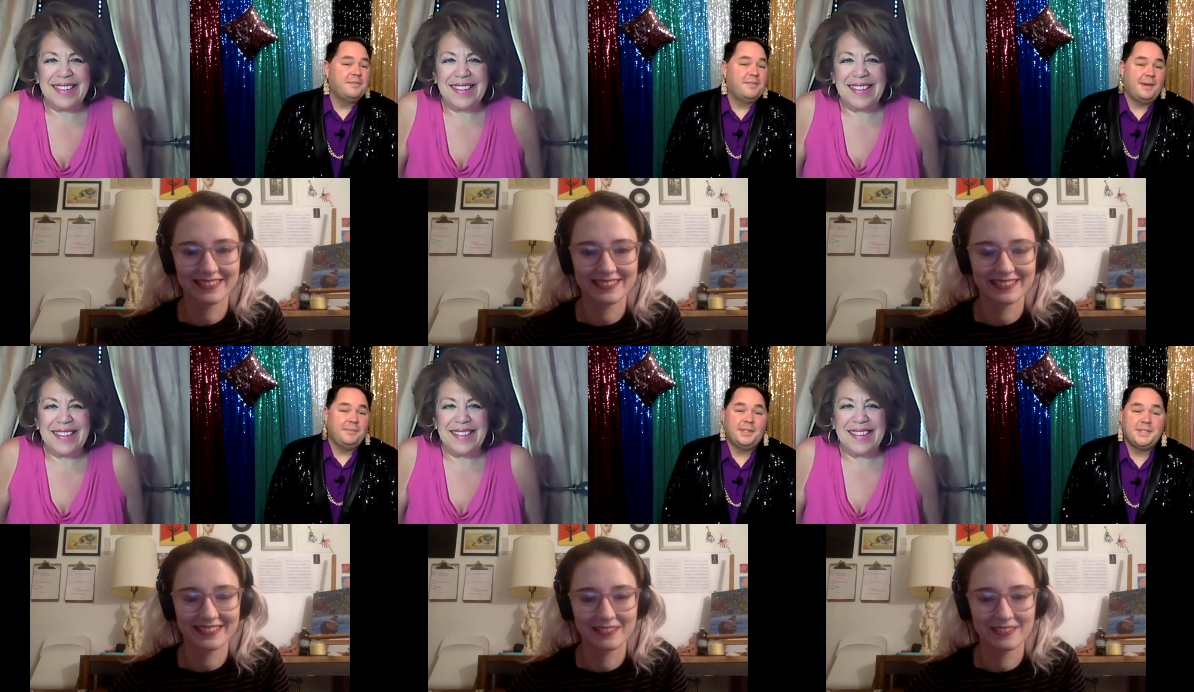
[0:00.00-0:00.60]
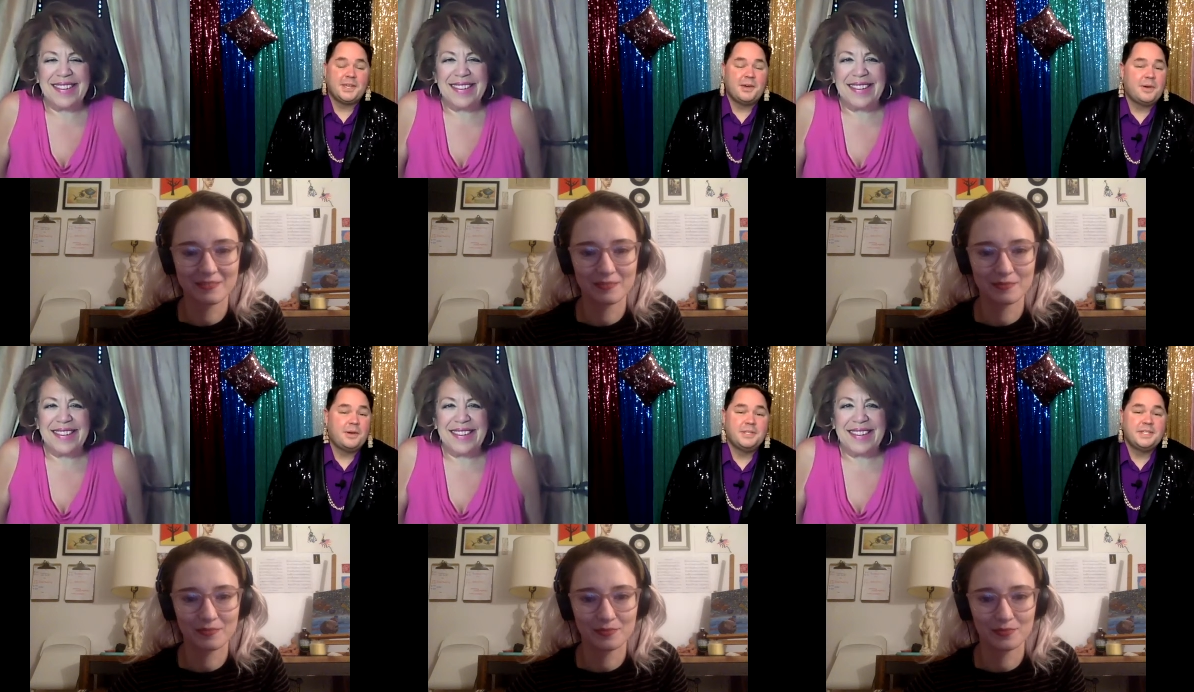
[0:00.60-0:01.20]
Speaker 1: fabulous co
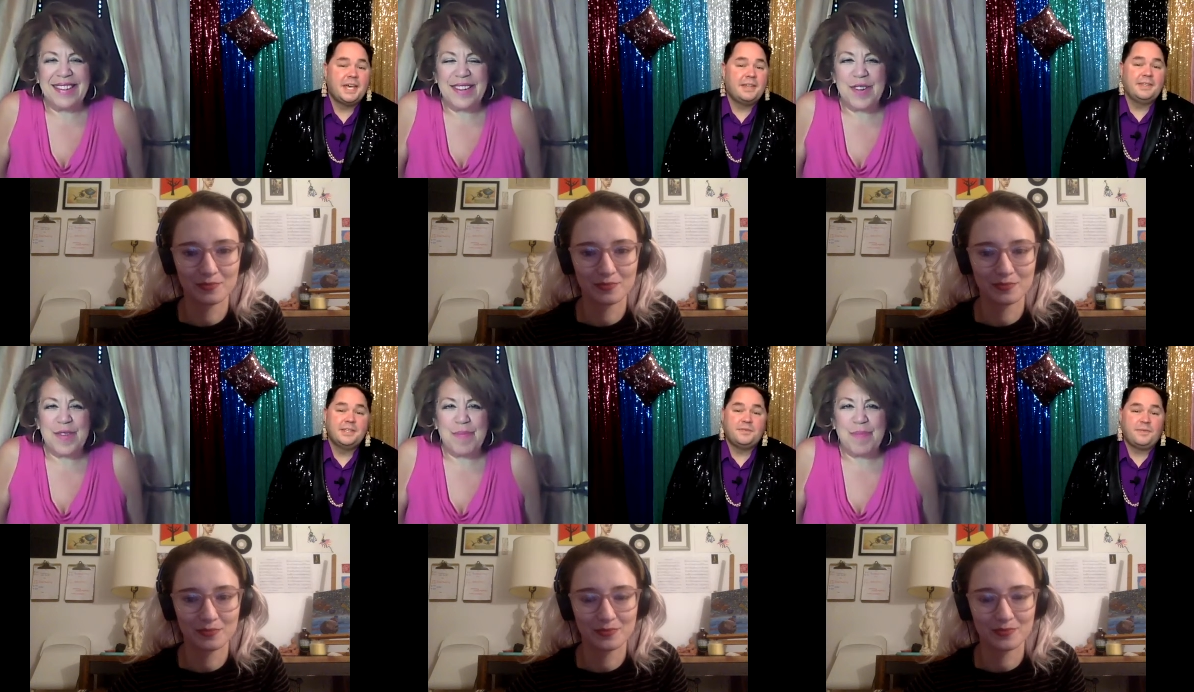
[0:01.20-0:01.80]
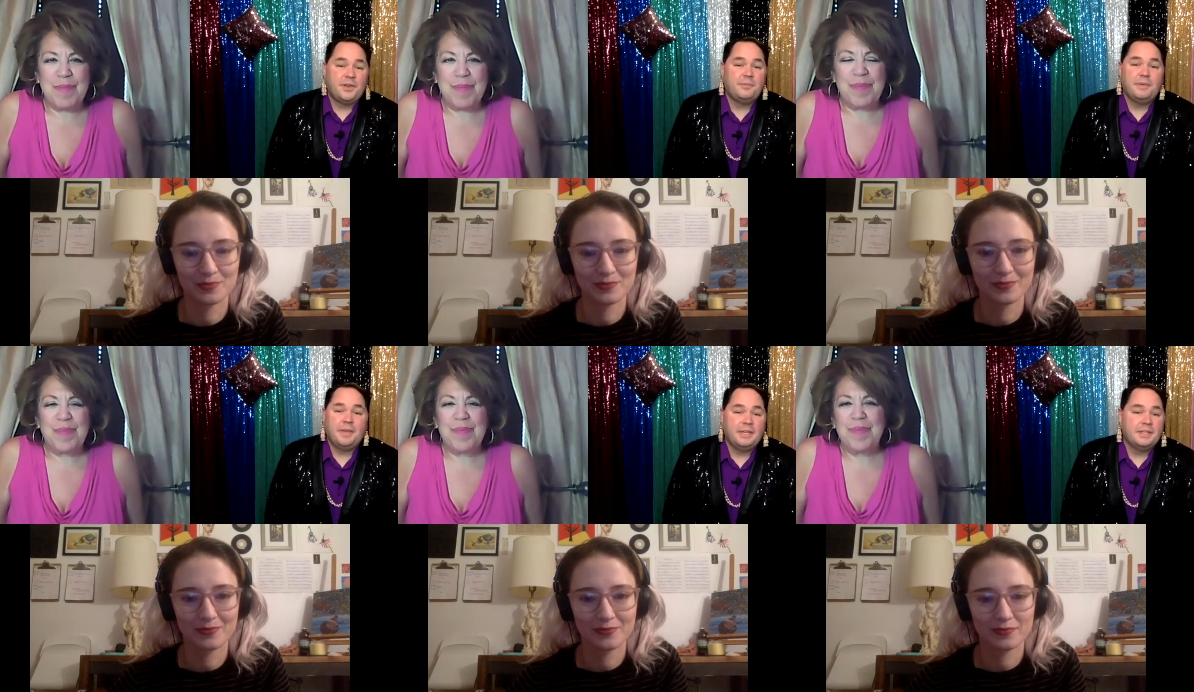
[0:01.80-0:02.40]
host said, this film
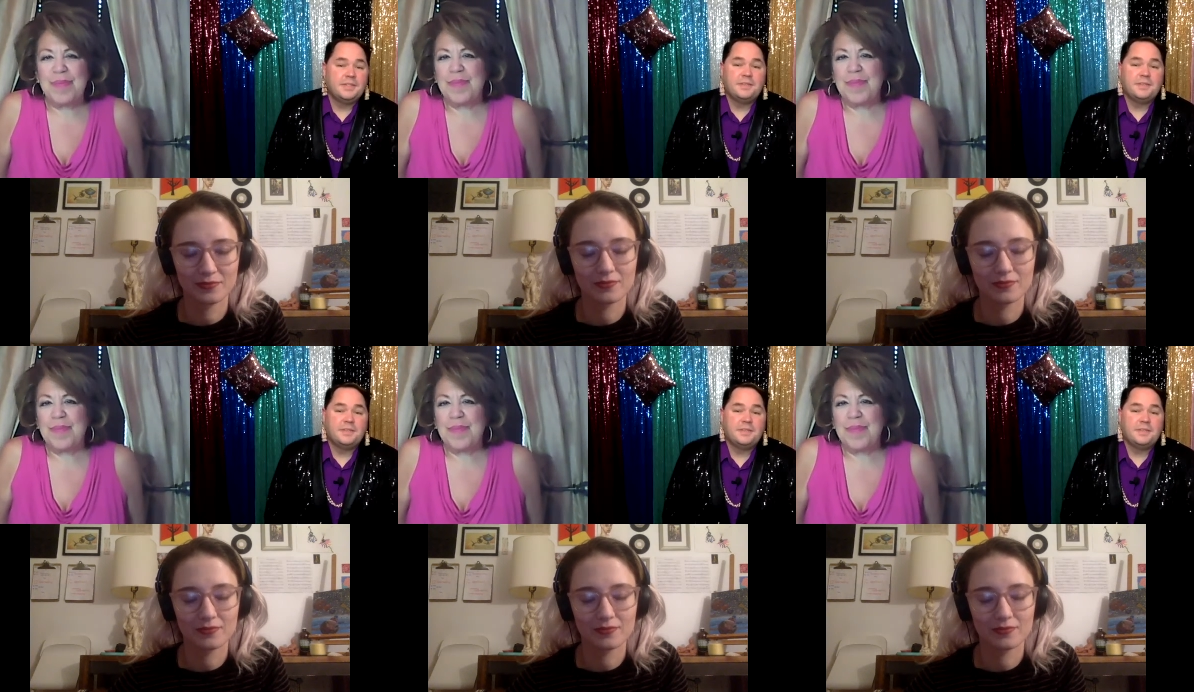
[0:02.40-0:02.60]
is